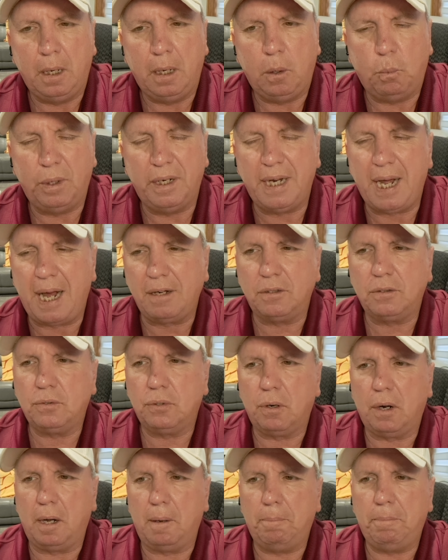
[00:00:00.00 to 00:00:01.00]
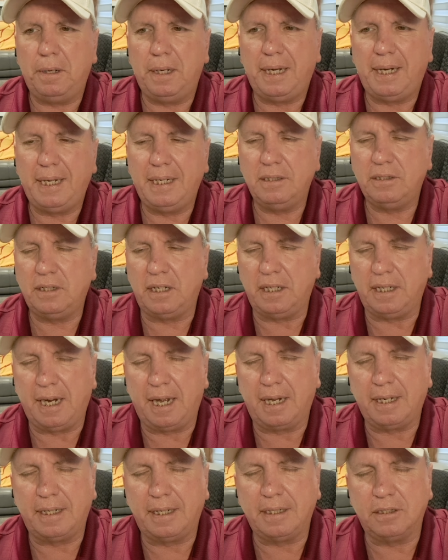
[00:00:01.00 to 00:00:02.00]
When Donald Trump isn't
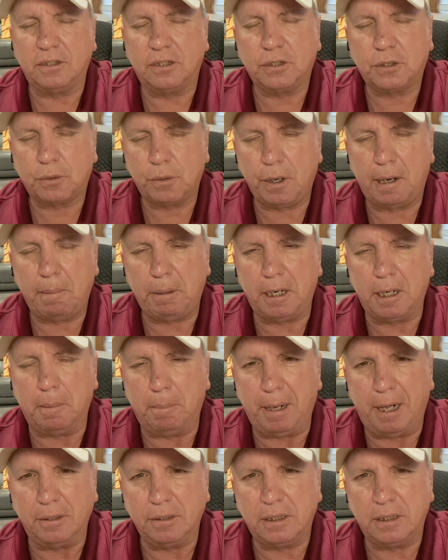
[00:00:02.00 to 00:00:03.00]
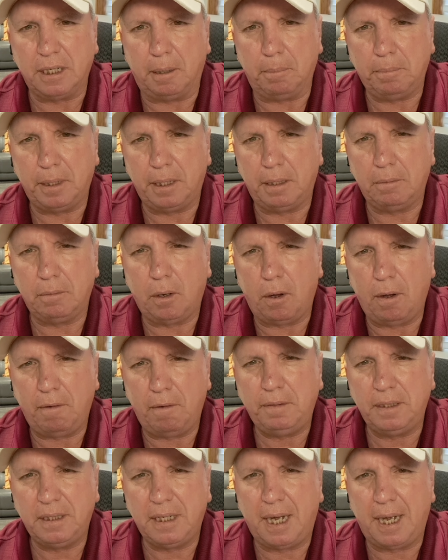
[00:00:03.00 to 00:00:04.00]
yelling and screaming about something,
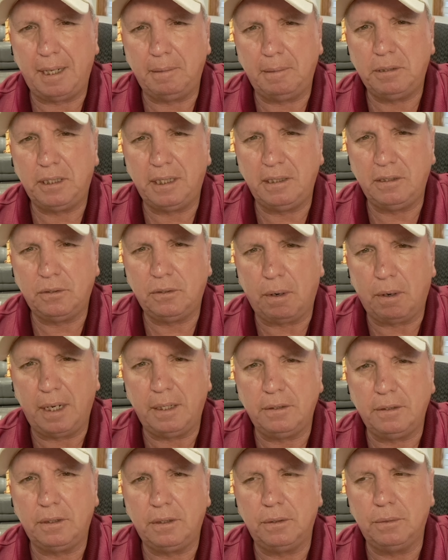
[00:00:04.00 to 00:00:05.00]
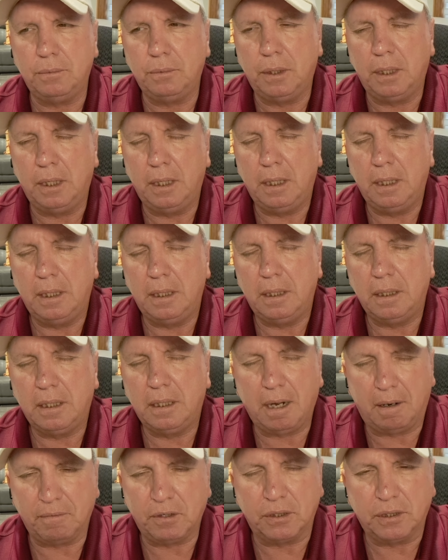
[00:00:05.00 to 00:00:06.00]
oftentimes he's trying to
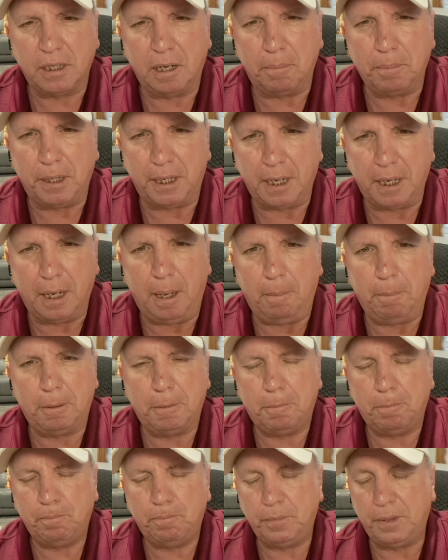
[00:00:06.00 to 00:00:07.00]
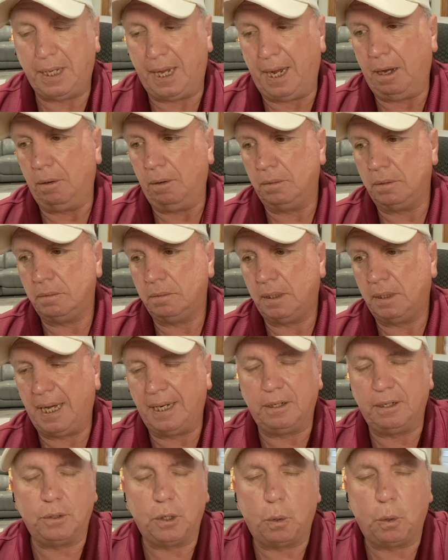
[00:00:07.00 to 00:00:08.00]
cover something up. Now, I
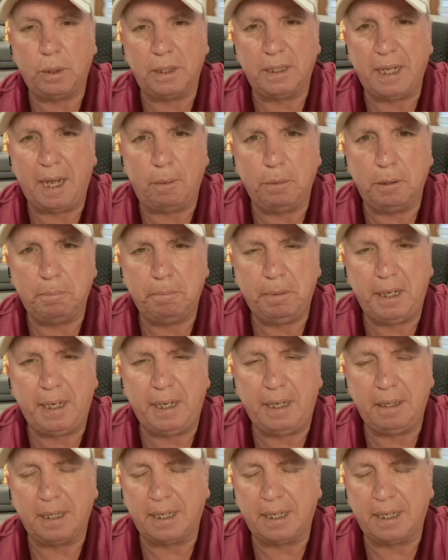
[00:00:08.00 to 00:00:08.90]
don't know what that would be.